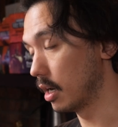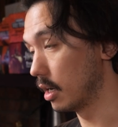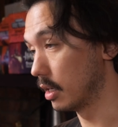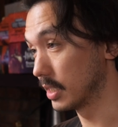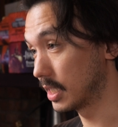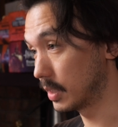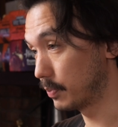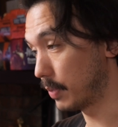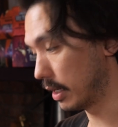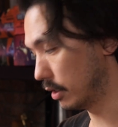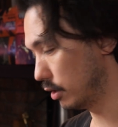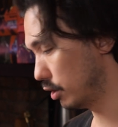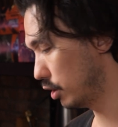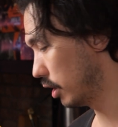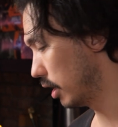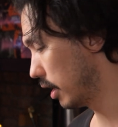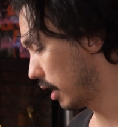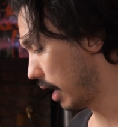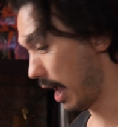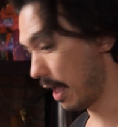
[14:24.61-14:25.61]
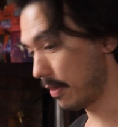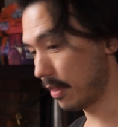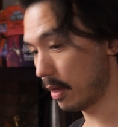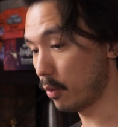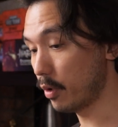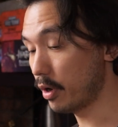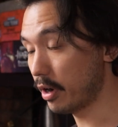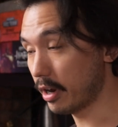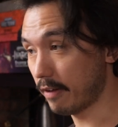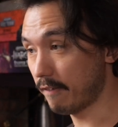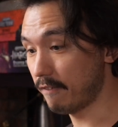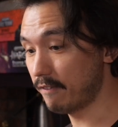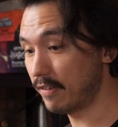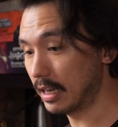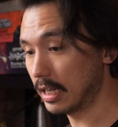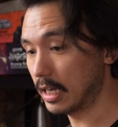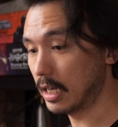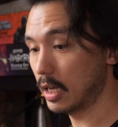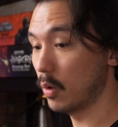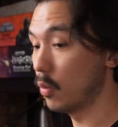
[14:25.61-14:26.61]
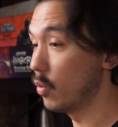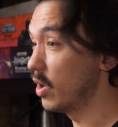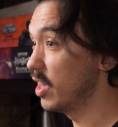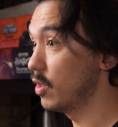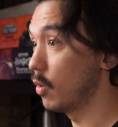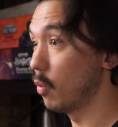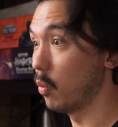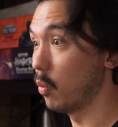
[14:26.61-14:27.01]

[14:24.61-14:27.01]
our sponge, and then we're going to fill it with